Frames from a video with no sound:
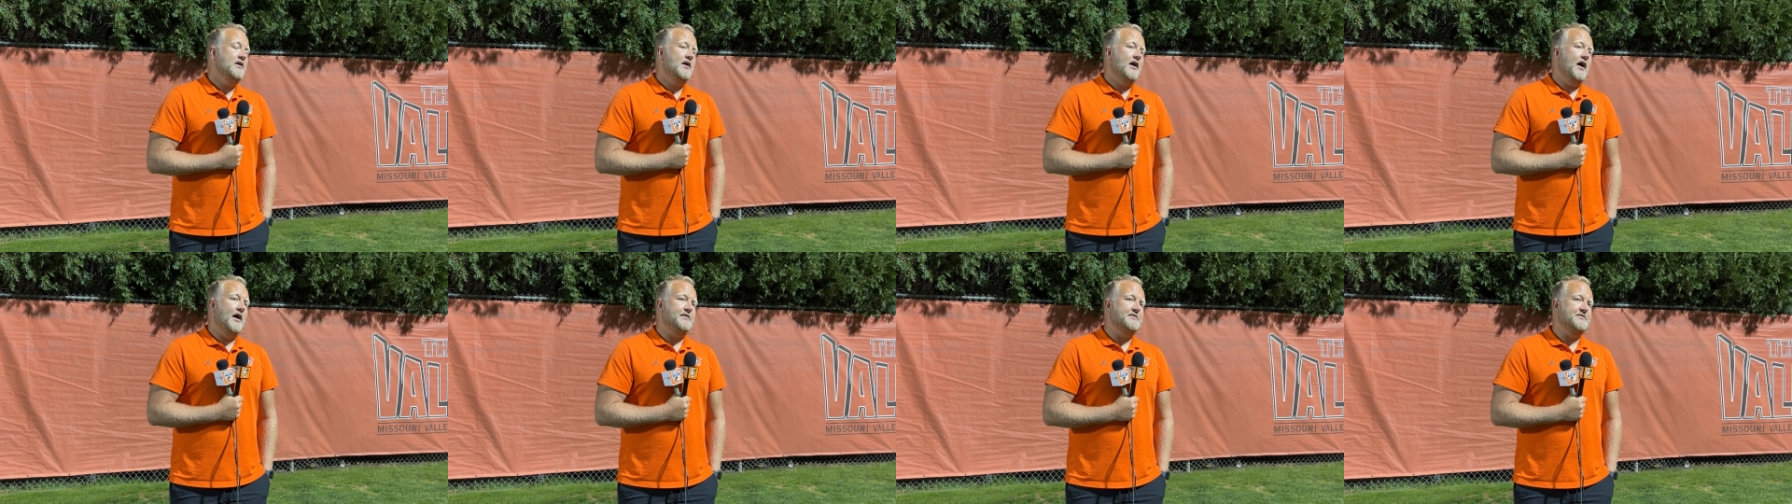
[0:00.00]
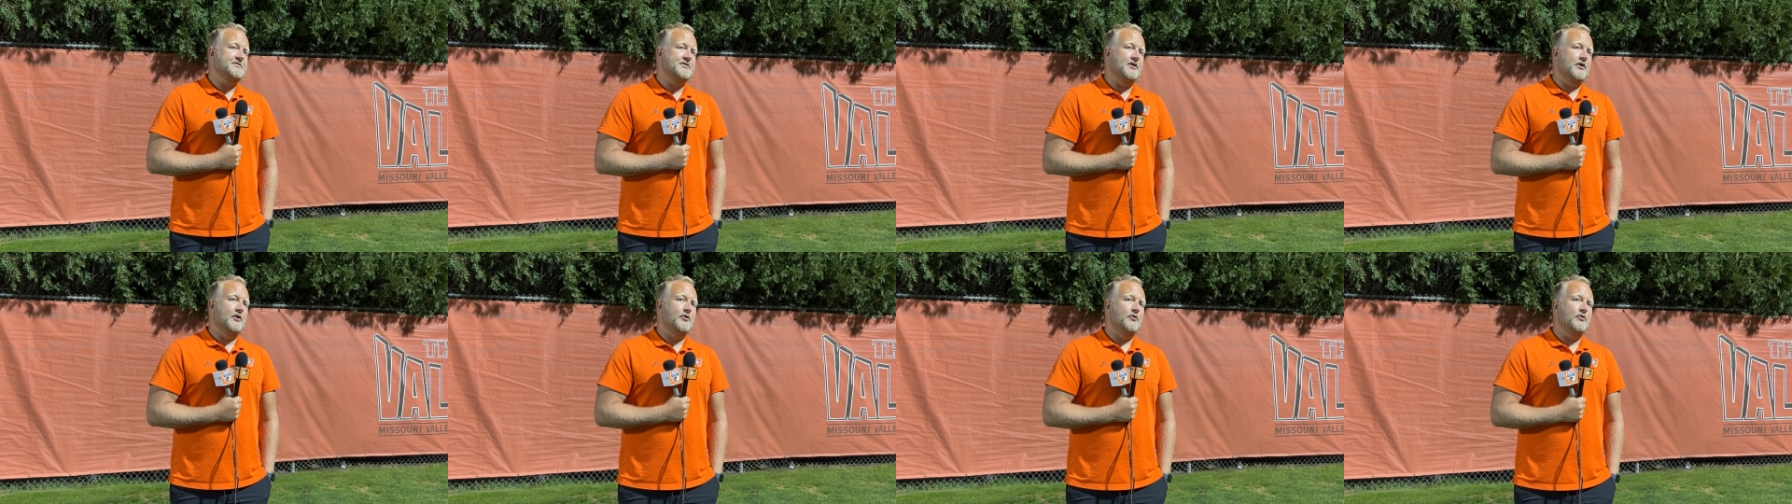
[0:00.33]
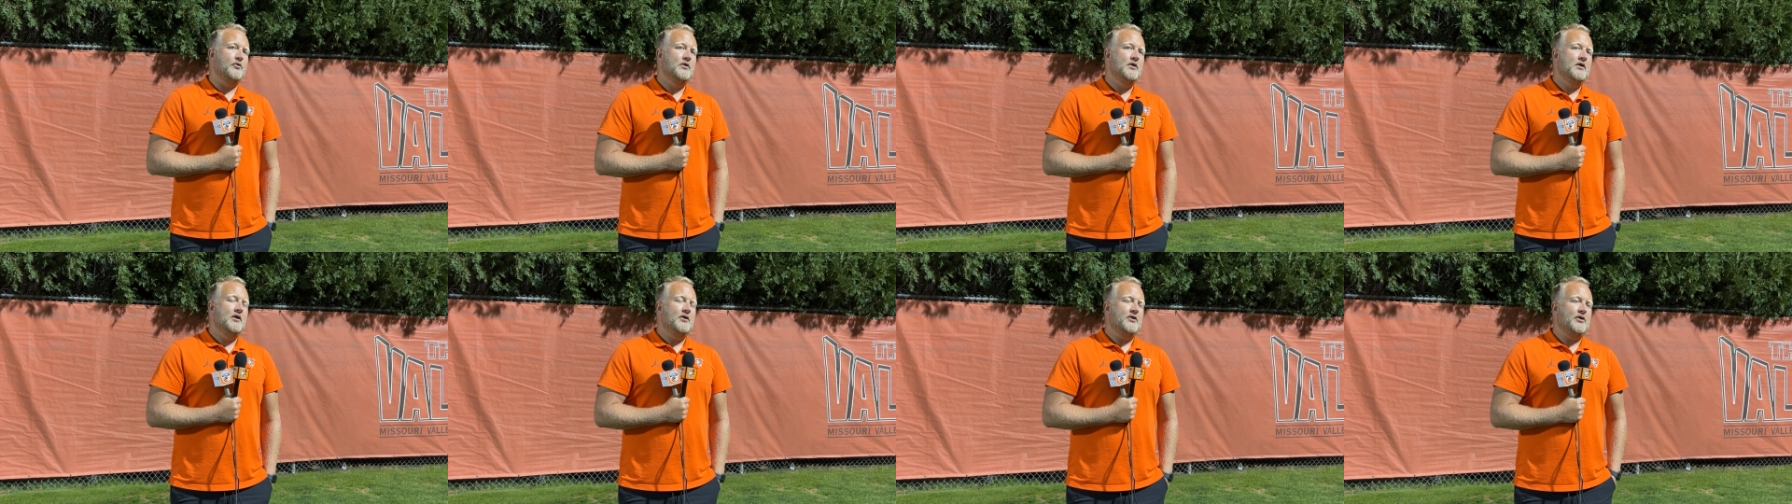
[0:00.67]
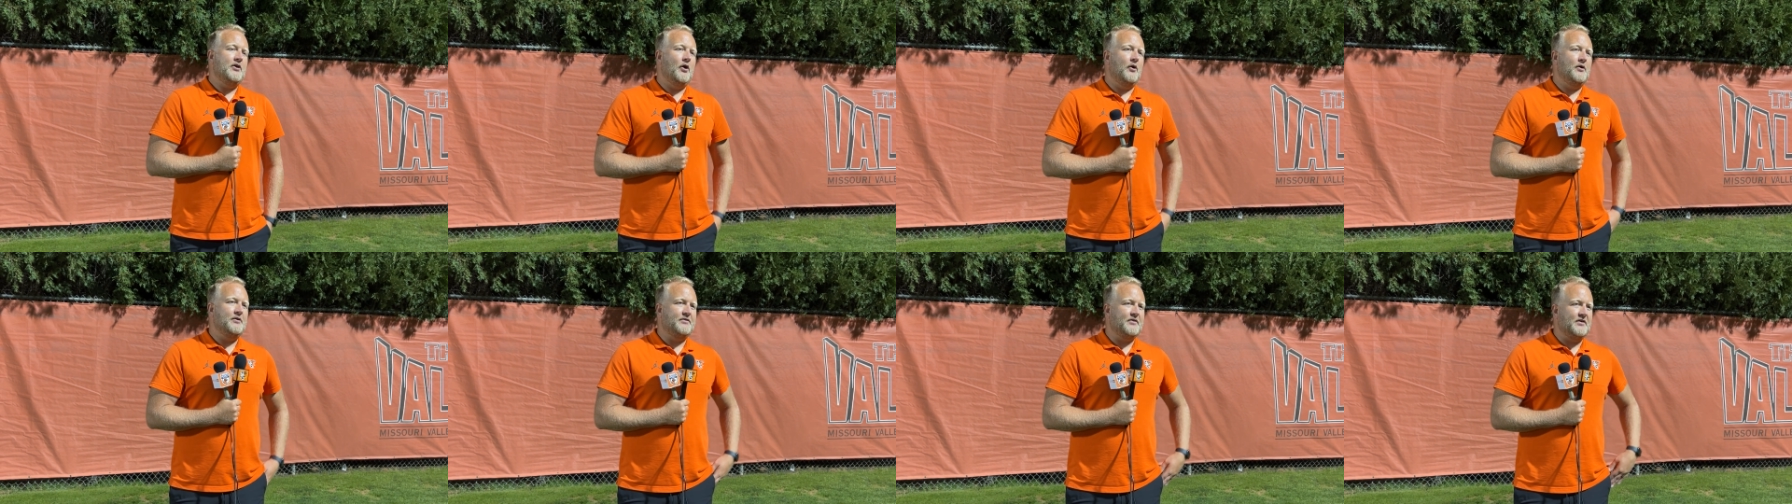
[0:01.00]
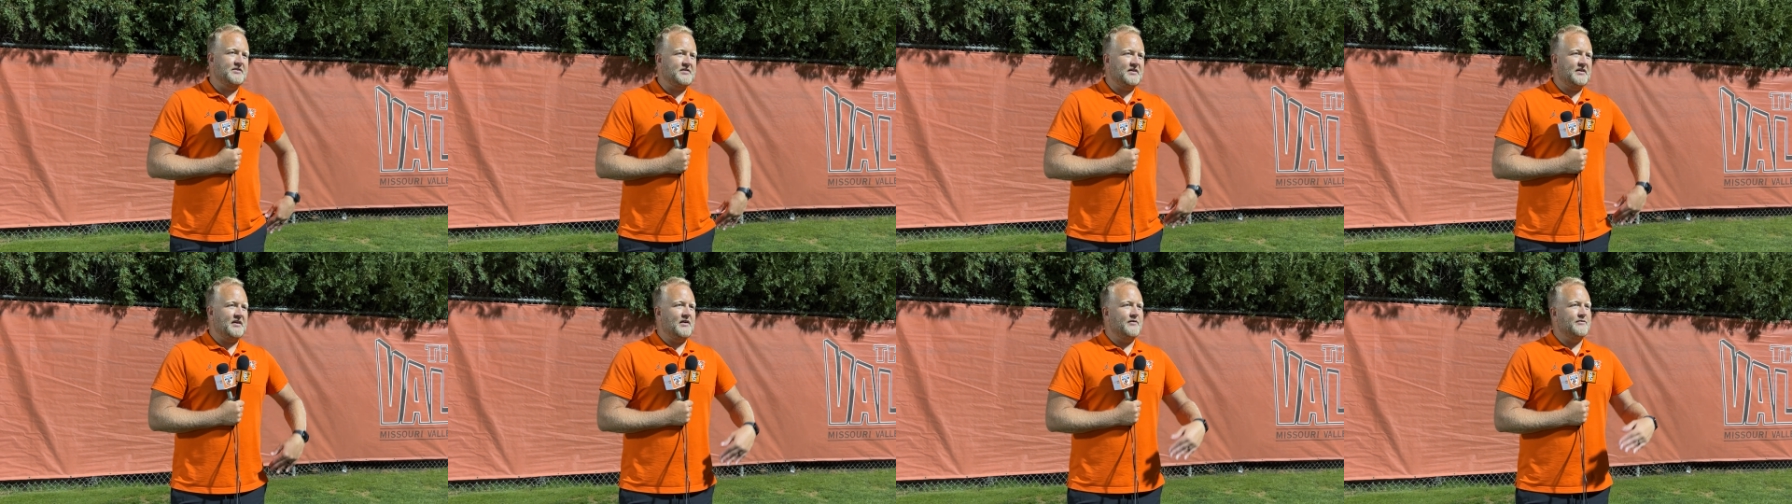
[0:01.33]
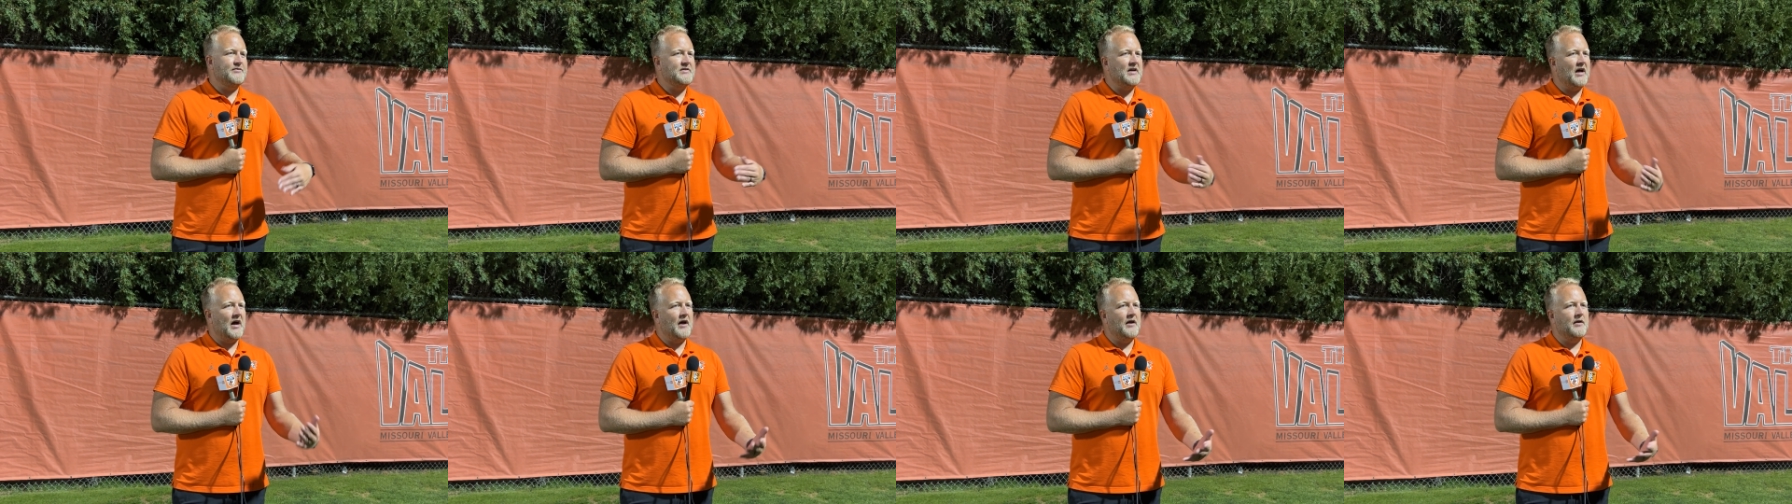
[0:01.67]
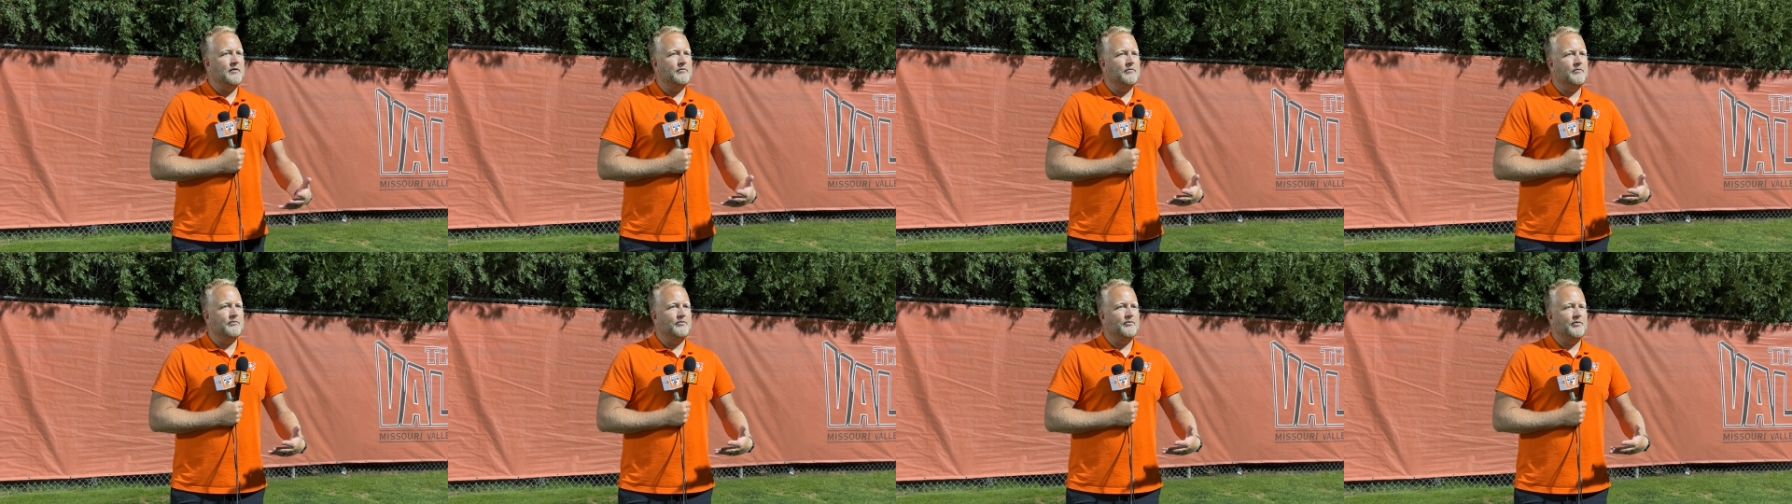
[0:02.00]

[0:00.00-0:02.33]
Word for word: And so, you know, it doesn't give time